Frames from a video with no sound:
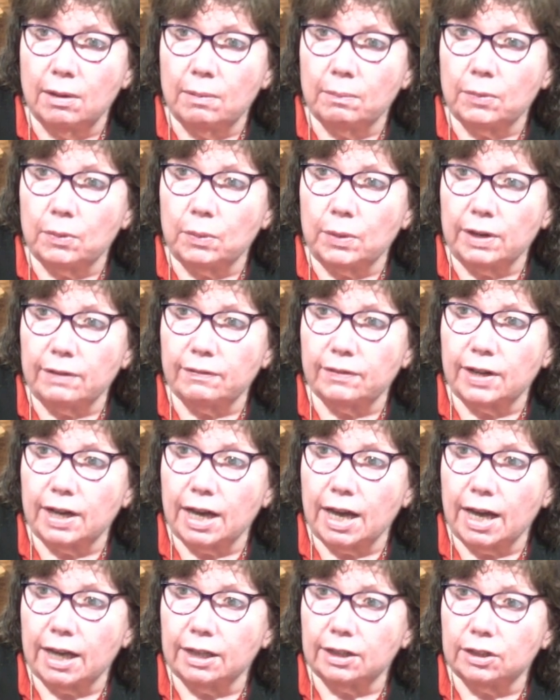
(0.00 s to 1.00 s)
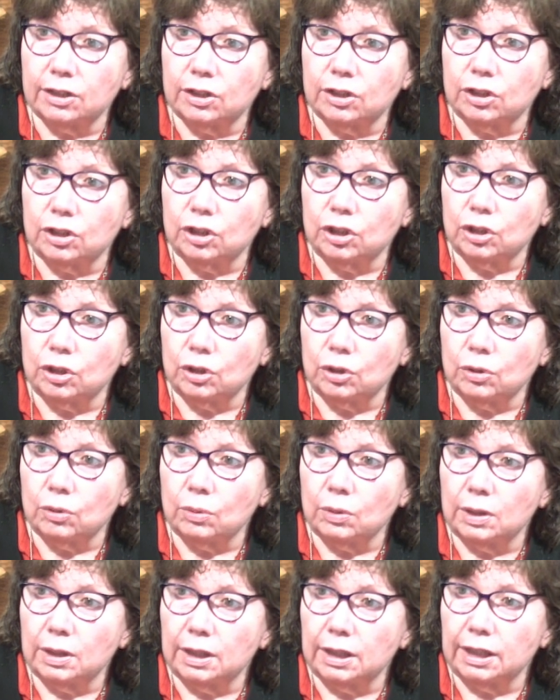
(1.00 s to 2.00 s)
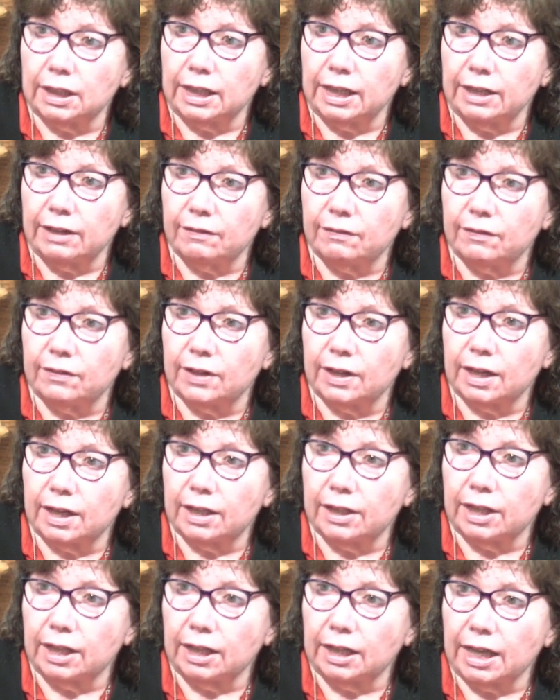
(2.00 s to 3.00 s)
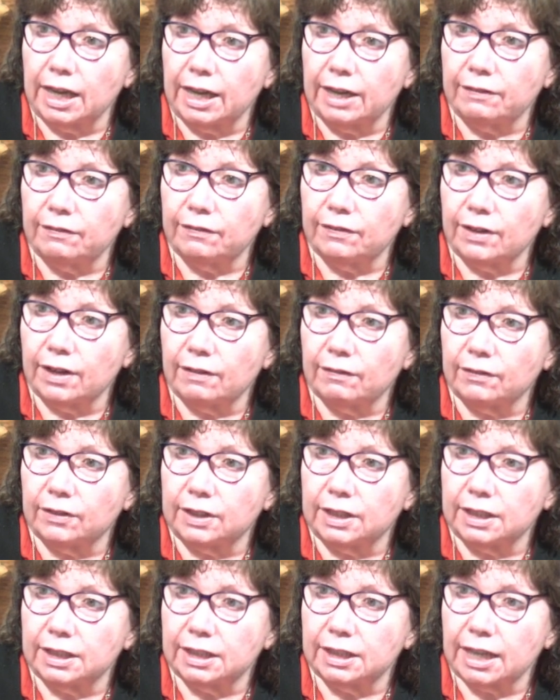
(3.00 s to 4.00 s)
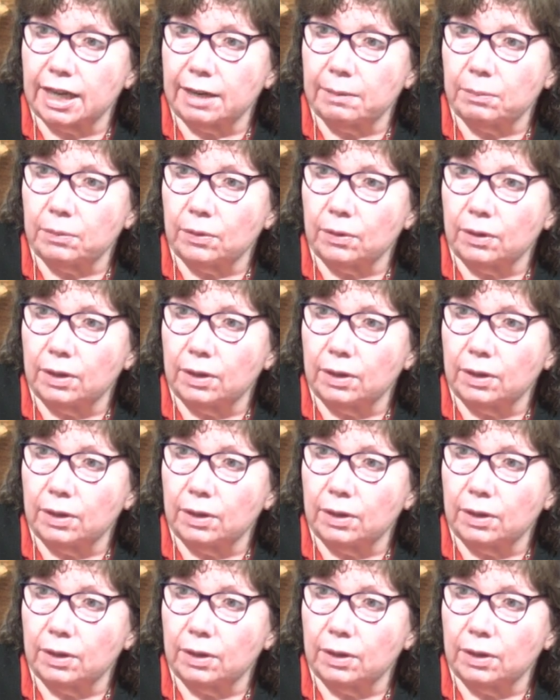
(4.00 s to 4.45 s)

But we have got to live the life of a disciple